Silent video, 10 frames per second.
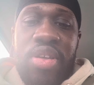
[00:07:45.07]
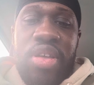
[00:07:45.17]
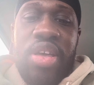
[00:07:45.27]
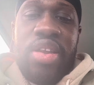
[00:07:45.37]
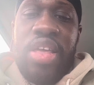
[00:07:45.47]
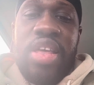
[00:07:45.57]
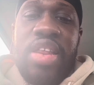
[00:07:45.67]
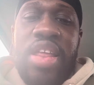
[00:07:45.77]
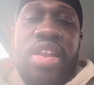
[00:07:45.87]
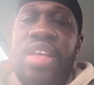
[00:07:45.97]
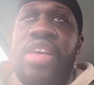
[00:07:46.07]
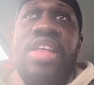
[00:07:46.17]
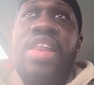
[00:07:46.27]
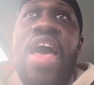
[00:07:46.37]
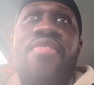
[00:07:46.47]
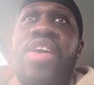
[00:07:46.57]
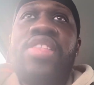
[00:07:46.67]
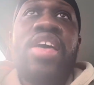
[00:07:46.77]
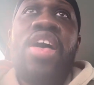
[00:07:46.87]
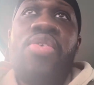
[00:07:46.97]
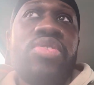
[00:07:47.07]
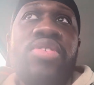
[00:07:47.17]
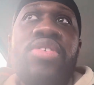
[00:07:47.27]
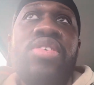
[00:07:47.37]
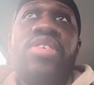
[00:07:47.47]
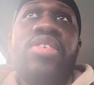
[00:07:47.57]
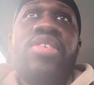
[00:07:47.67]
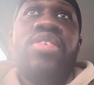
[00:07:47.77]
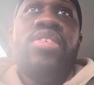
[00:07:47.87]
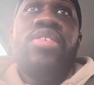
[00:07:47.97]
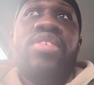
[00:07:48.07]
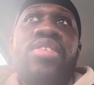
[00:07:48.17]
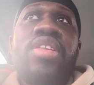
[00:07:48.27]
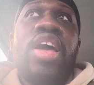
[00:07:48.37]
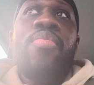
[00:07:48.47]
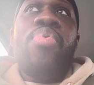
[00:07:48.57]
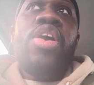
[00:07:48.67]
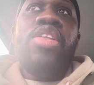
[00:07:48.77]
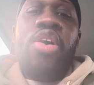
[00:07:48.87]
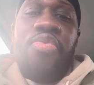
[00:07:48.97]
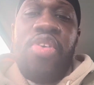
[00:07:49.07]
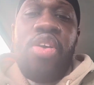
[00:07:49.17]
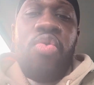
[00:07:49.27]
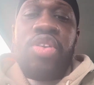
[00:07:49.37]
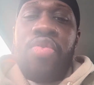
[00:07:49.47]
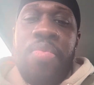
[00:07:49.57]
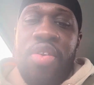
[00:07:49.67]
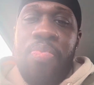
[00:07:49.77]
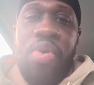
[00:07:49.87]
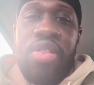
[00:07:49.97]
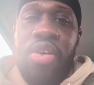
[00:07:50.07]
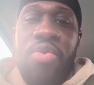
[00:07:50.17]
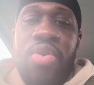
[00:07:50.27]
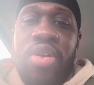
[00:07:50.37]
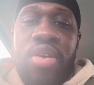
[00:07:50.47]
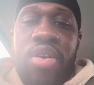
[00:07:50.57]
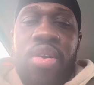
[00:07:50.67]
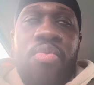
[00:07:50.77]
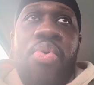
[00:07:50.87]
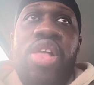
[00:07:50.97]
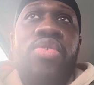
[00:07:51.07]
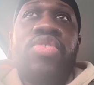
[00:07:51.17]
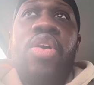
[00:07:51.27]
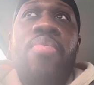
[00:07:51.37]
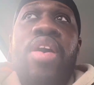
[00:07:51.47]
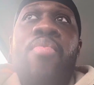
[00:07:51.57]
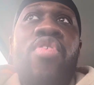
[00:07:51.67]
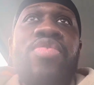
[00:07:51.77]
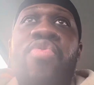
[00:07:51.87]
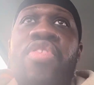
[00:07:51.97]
He didn't have anything else. Like, Puello, if he goes in a rematch with Puello's gonna make it much more